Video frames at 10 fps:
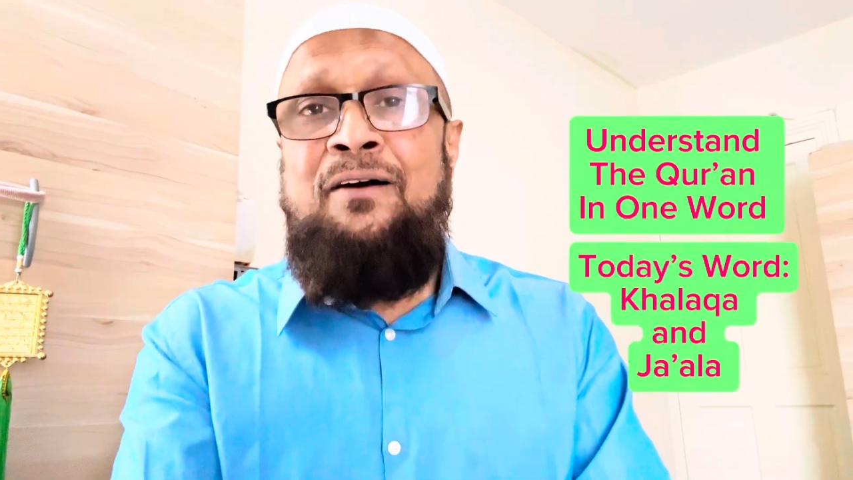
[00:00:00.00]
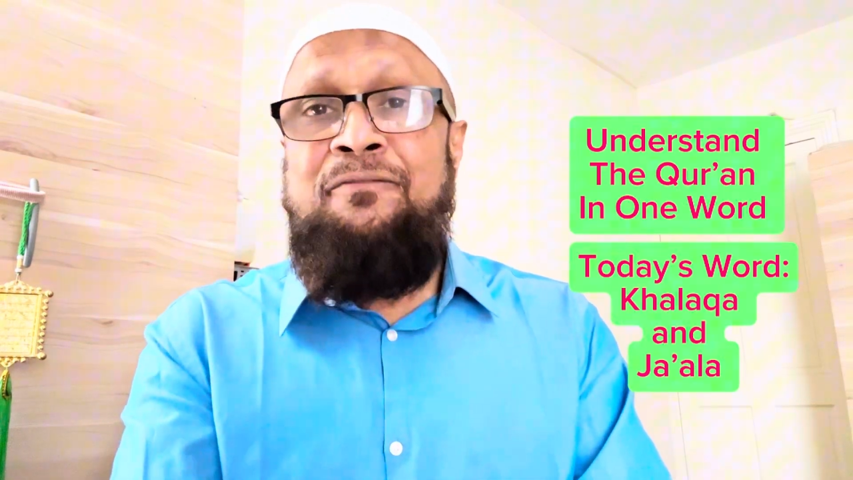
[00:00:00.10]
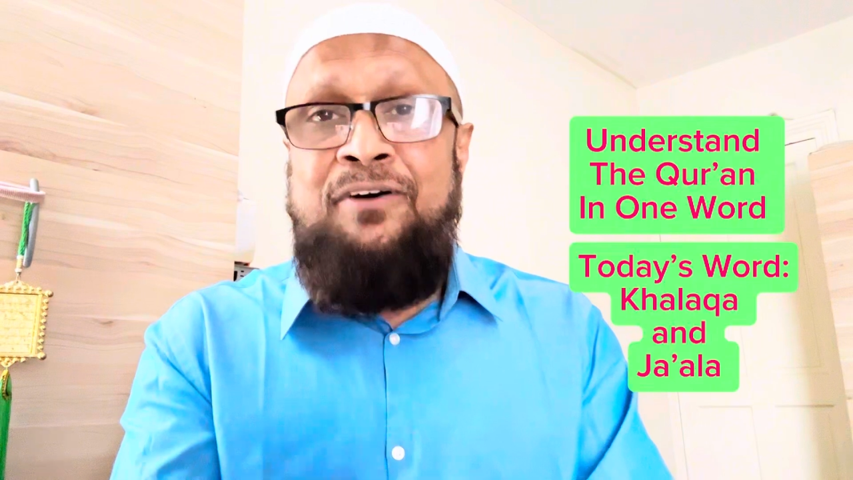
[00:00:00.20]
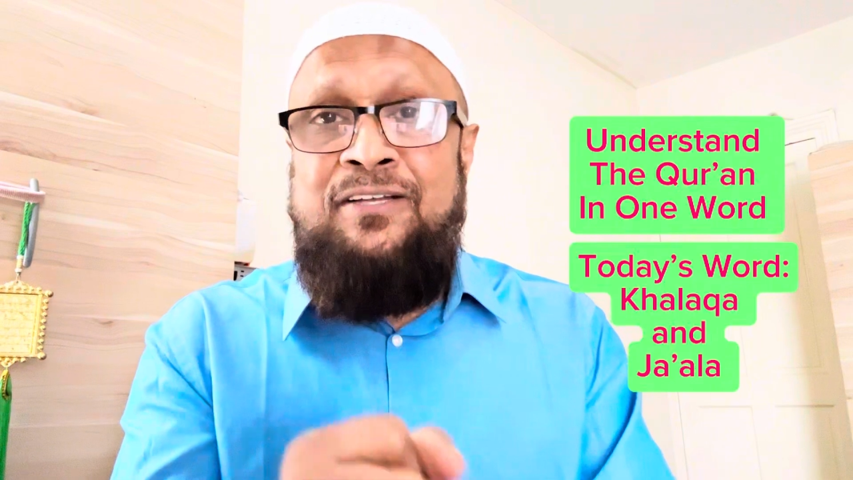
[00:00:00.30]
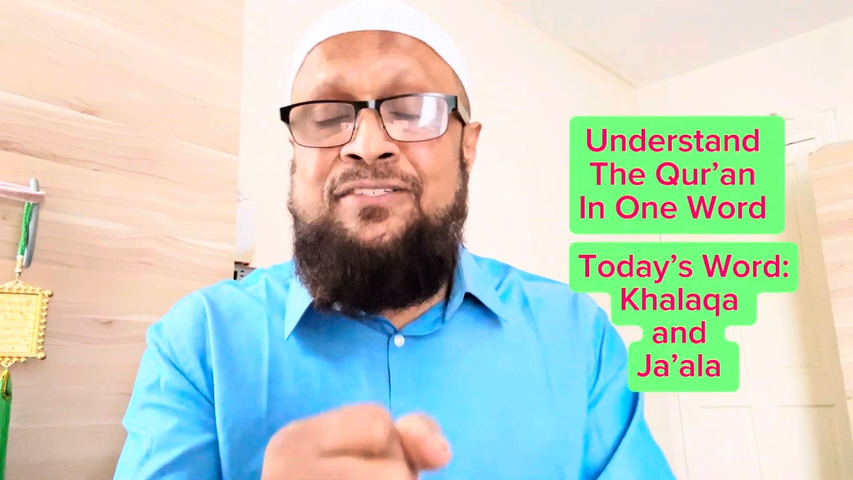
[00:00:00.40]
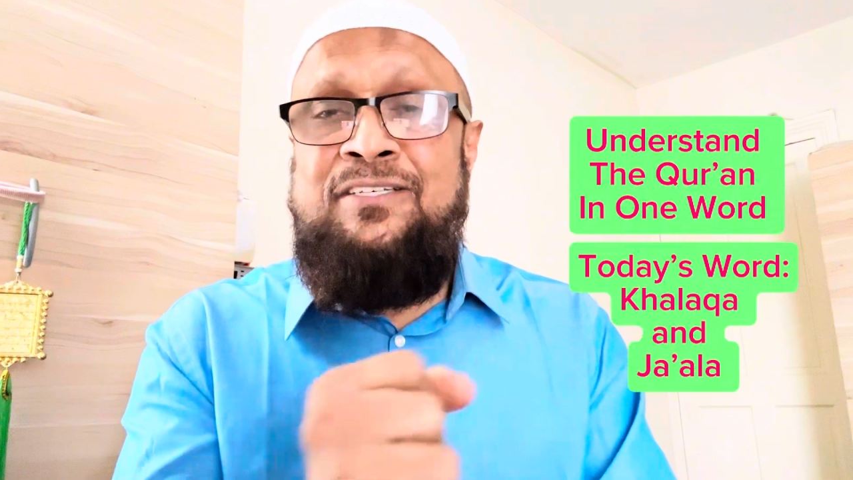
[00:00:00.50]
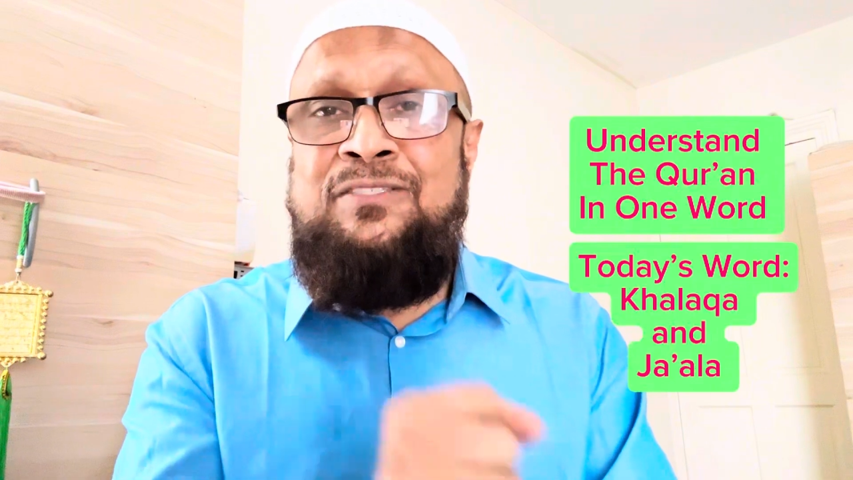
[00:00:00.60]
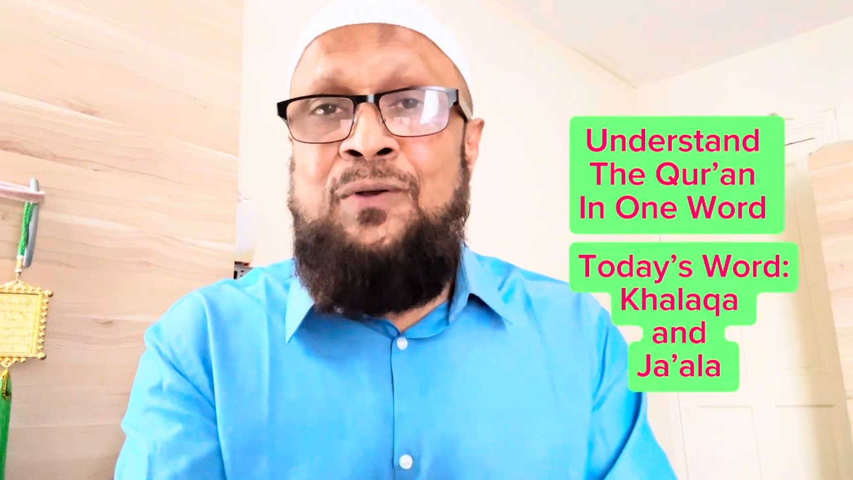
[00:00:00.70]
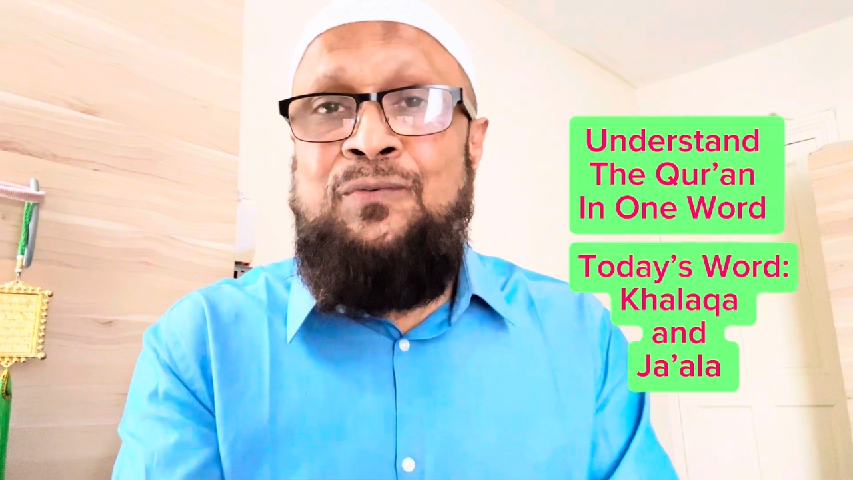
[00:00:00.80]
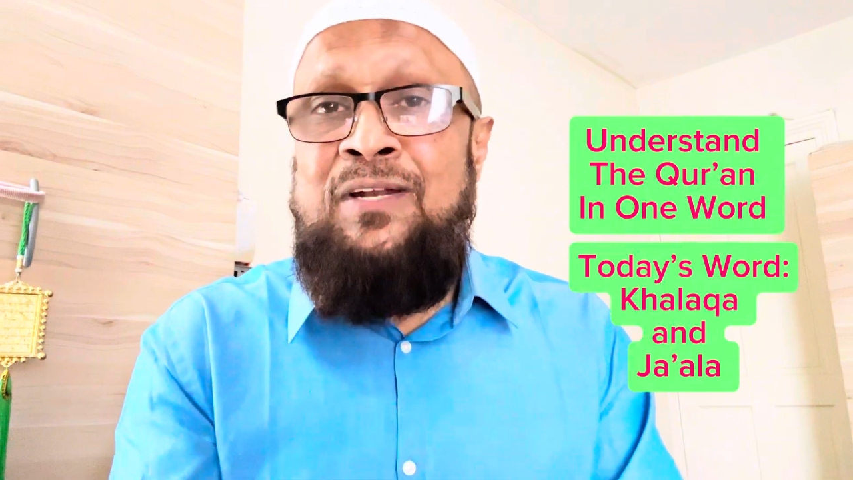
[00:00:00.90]
verse
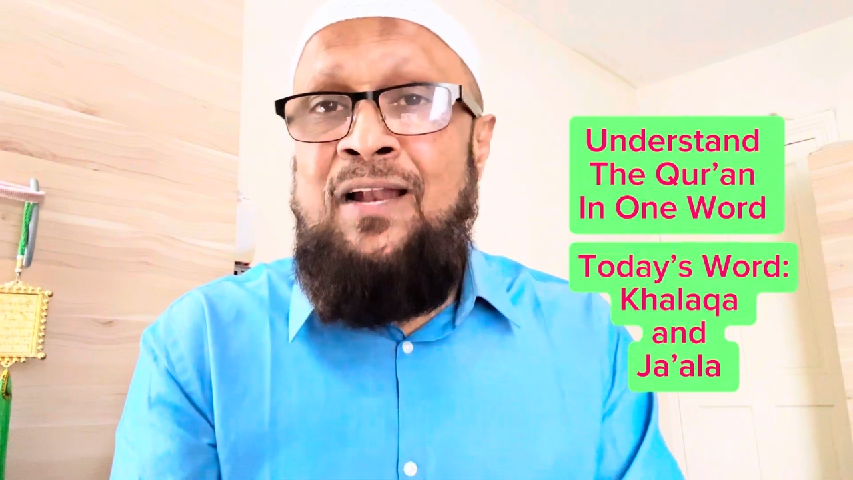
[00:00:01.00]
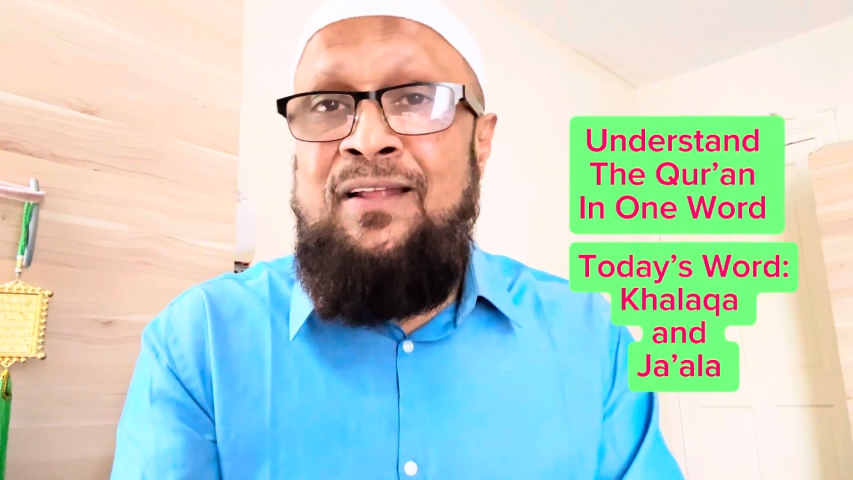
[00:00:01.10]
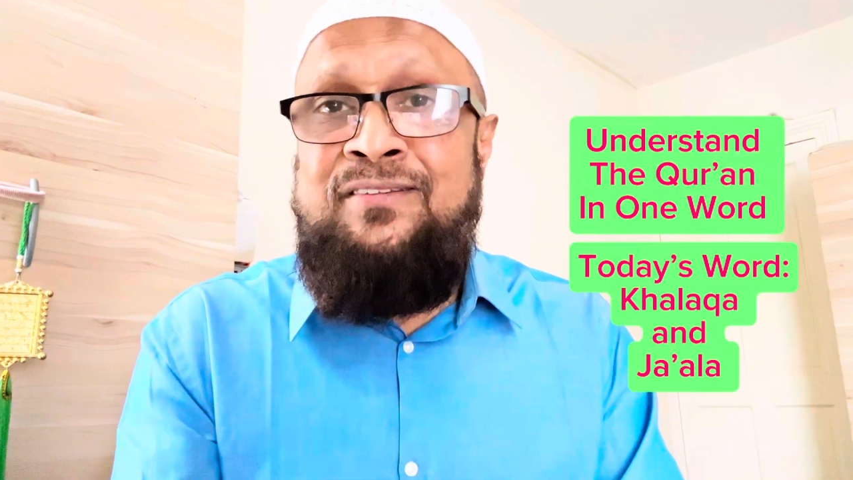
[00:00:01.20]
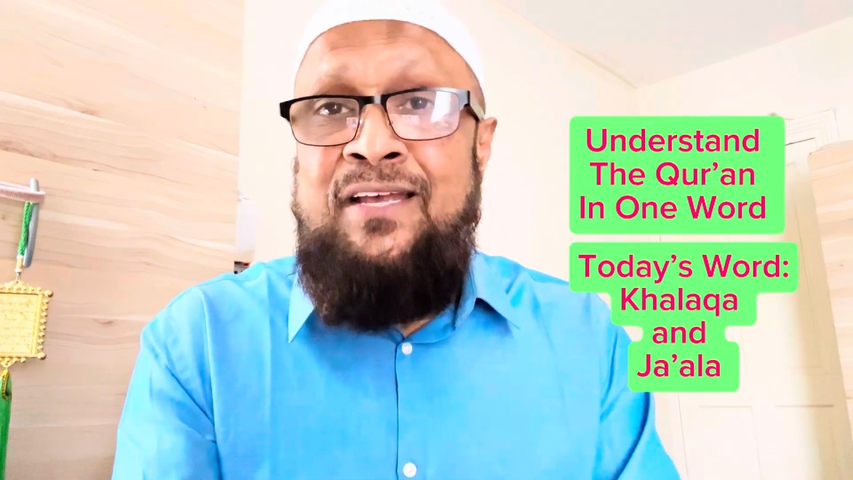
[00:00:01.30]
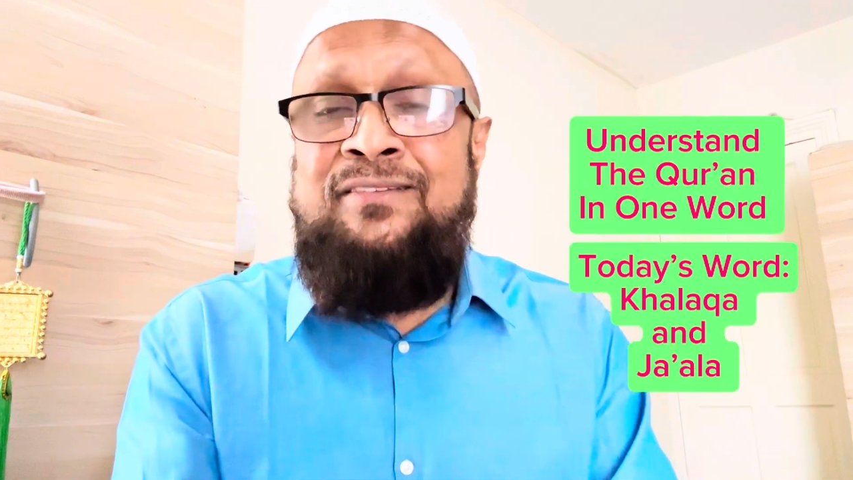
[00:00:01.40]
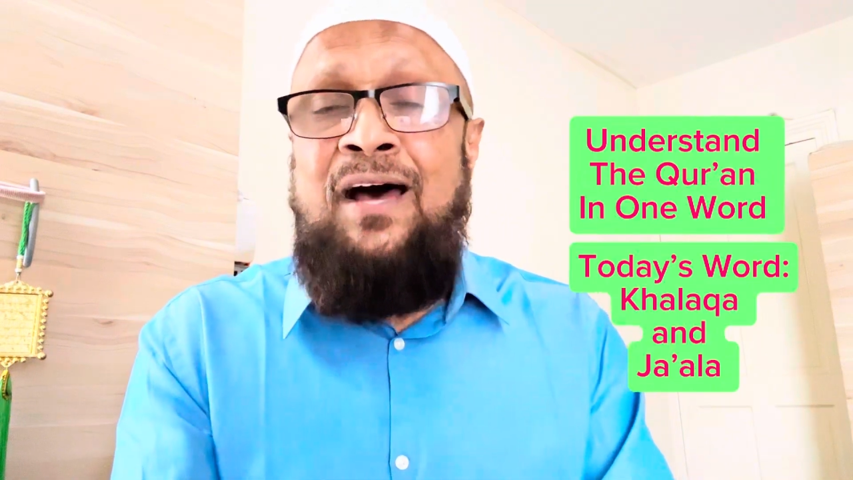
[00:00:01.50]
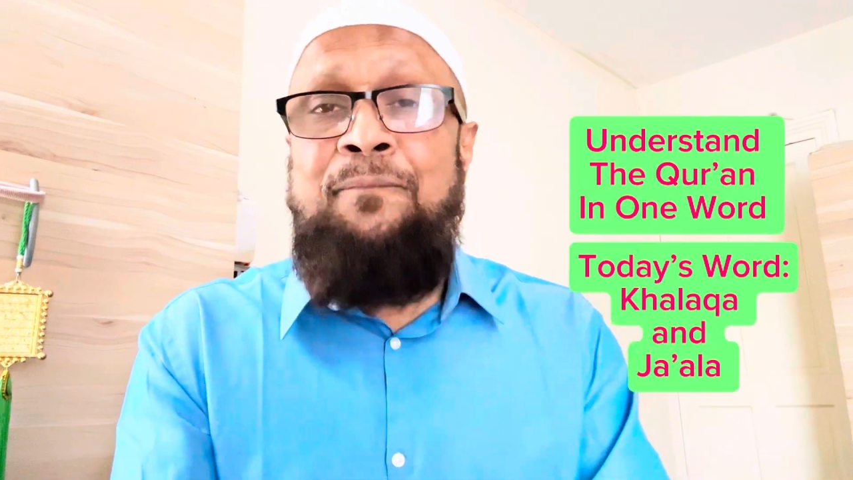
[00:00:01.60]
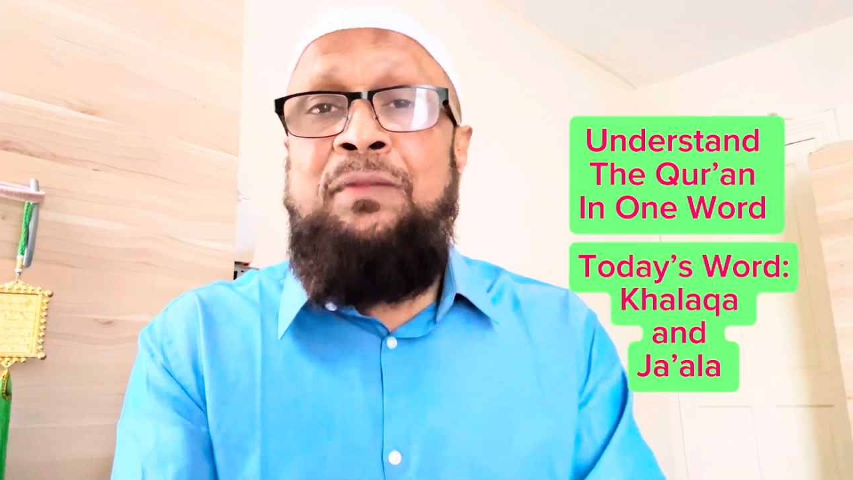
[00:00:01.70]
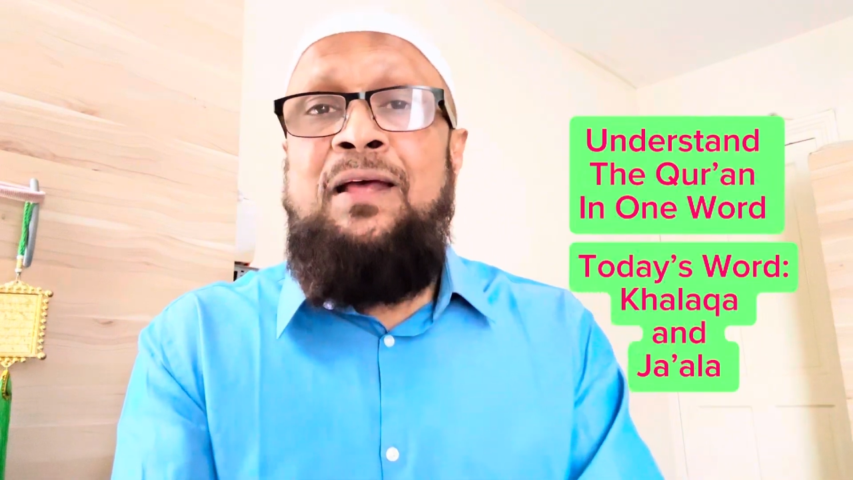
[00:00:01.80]
61, when Allah says that